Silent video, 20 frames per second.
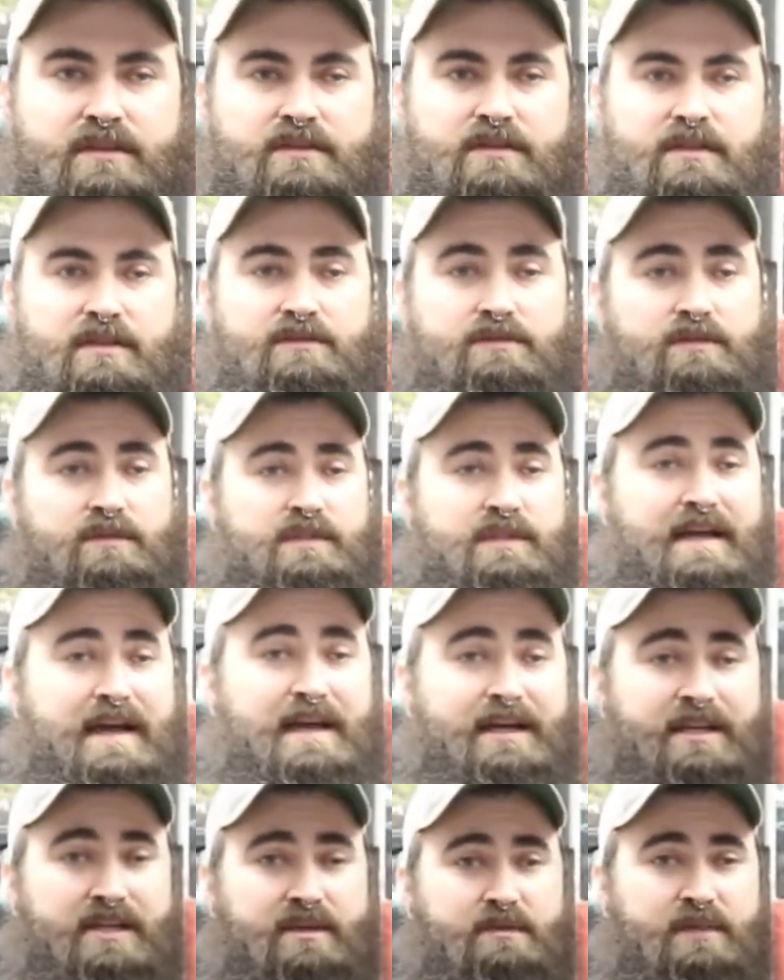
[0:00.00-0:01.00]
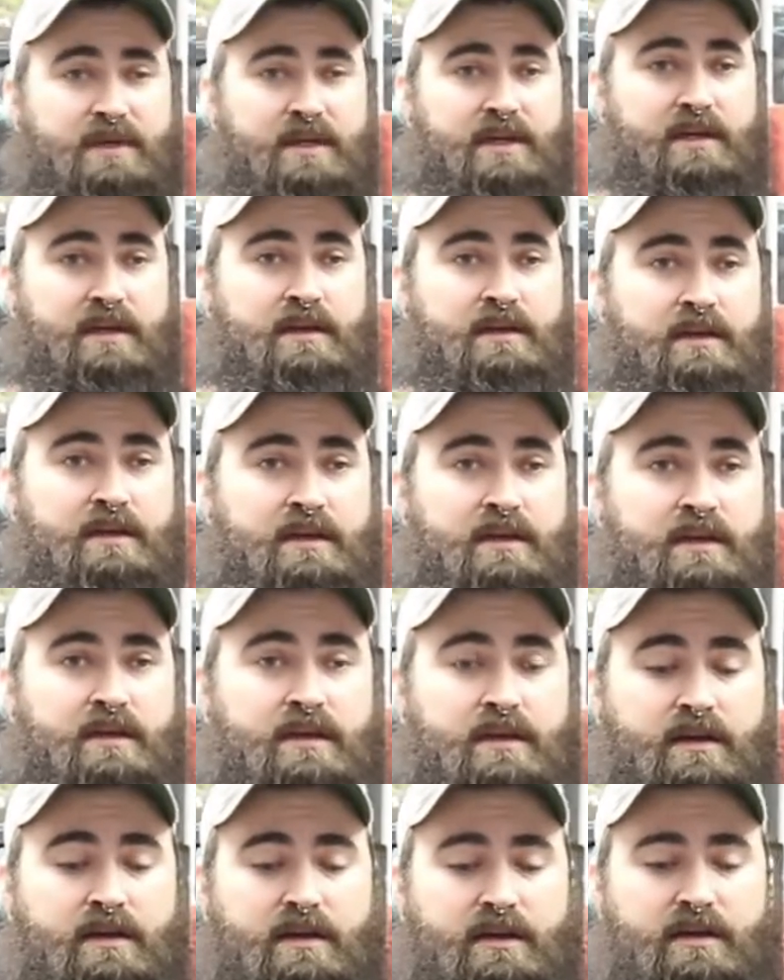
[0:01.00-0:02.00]
So this one's not going to be
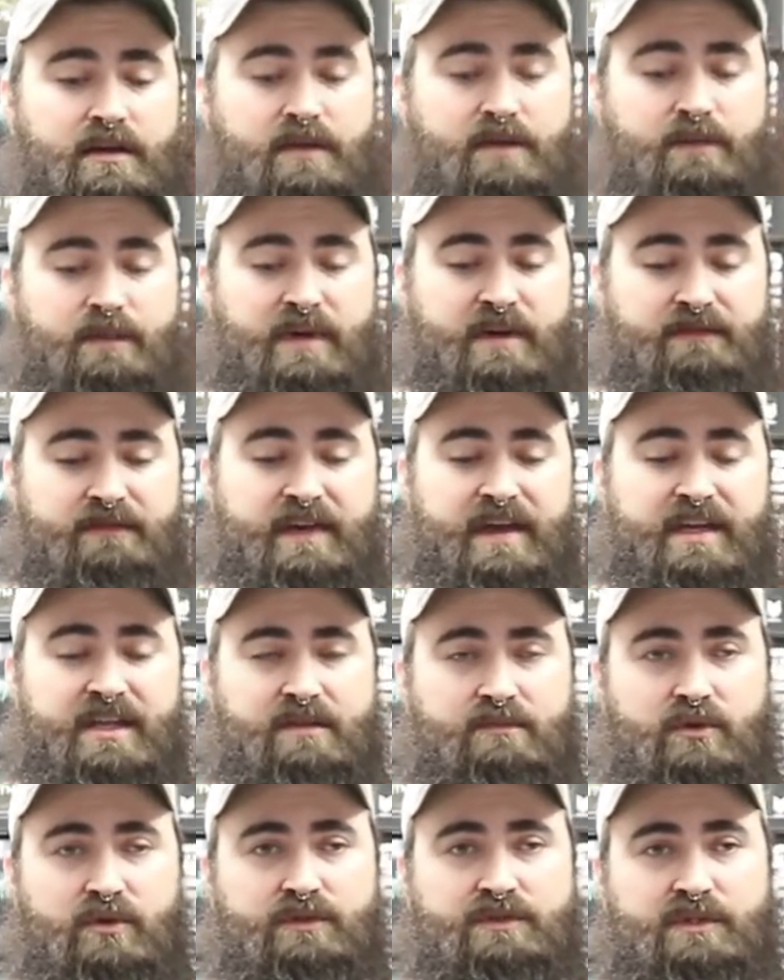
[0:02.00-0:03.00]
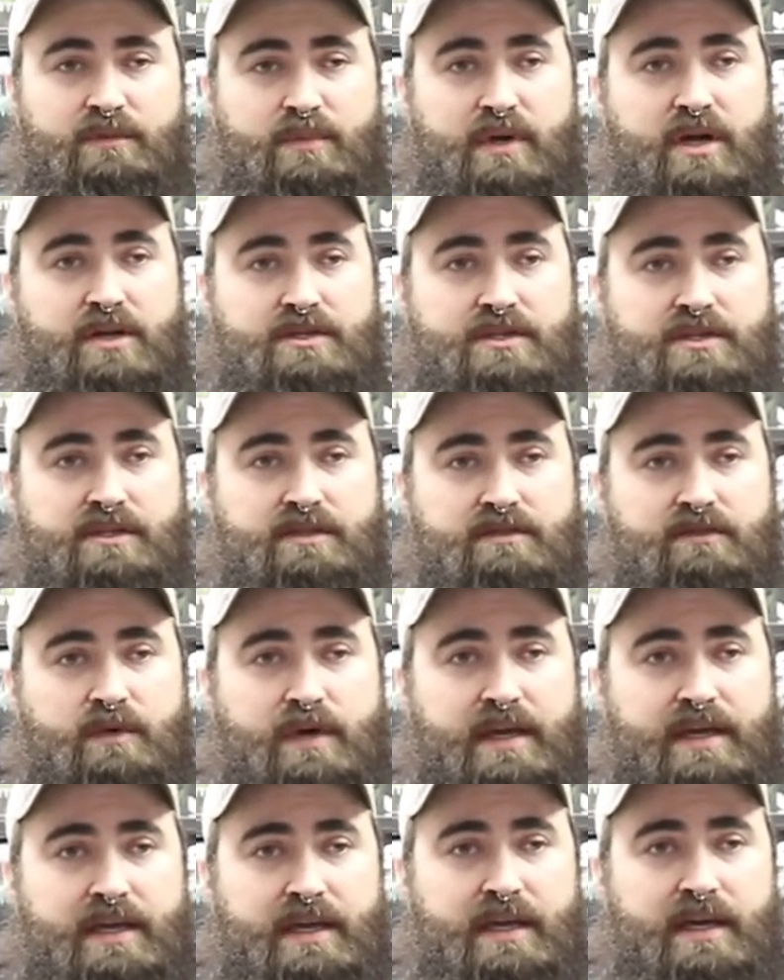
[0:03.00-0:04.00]
um, available to purchase
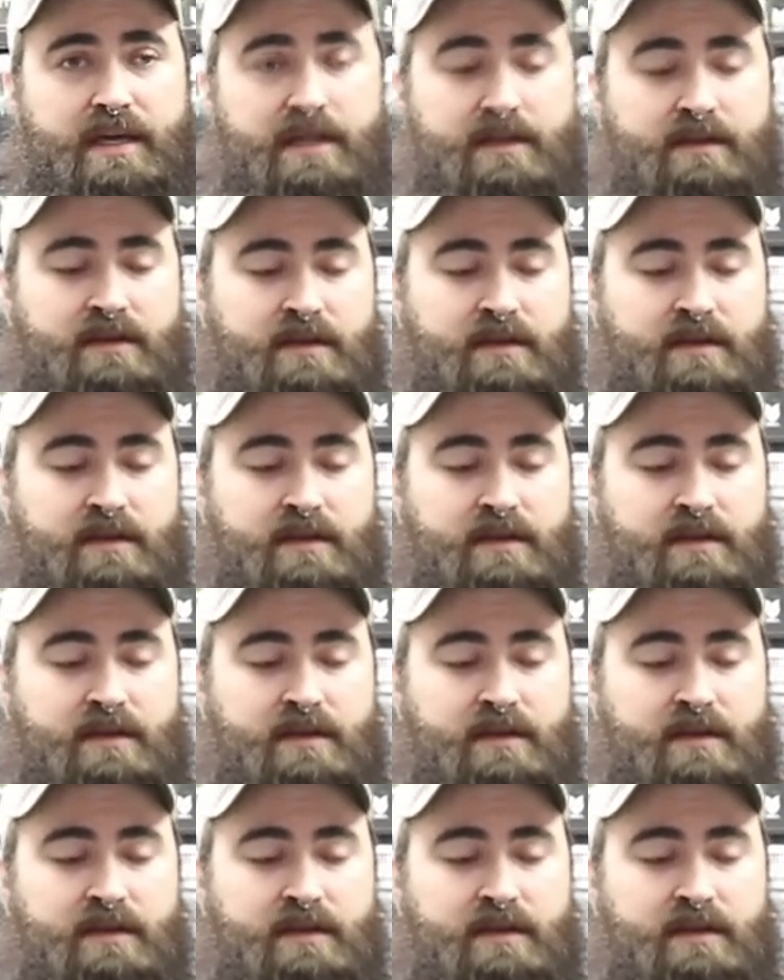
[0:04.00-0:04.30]
quite yet.